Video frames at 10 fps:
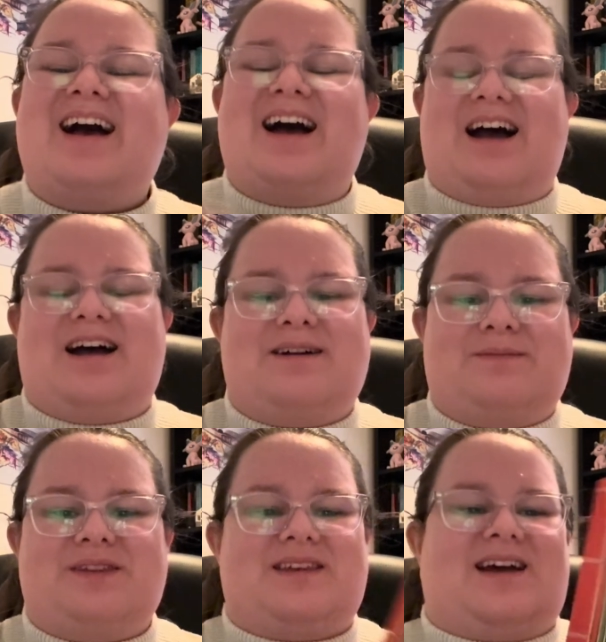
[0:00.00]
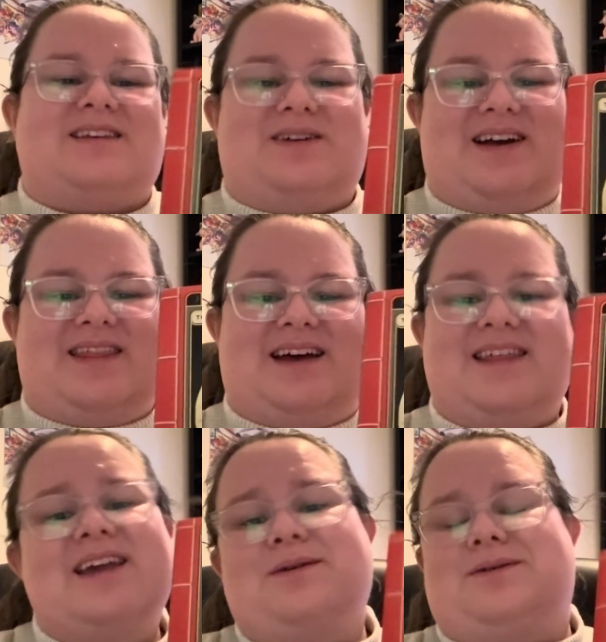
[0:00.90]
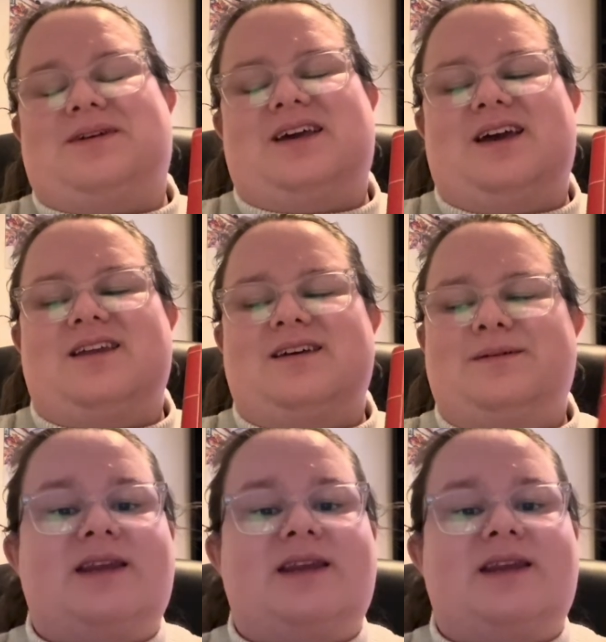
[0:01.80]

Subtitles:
I think it was really good.